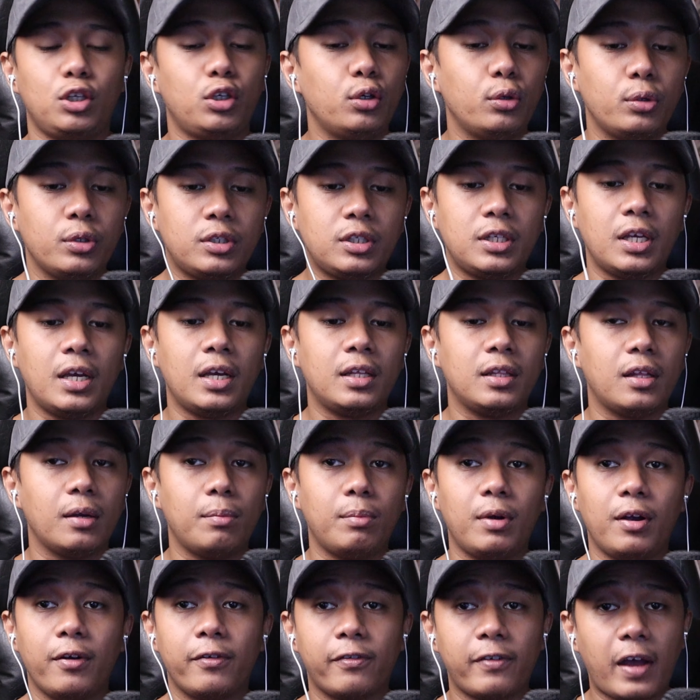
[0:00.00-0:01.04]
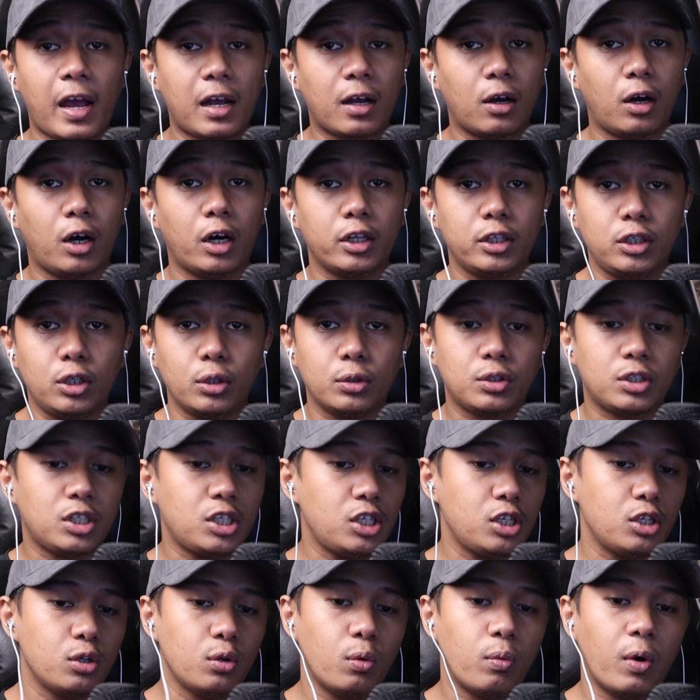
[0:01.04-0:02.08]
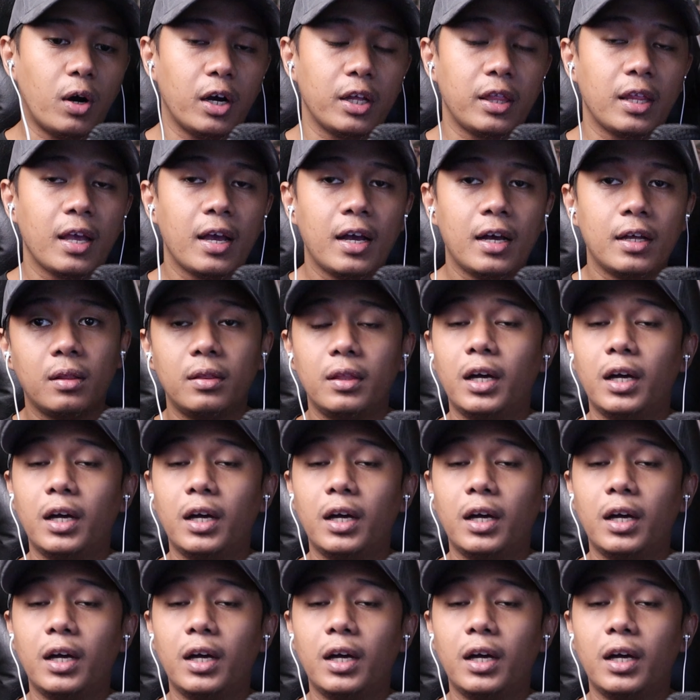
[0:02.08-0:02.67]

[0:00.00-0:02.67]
using the Mirfak Audio TU1,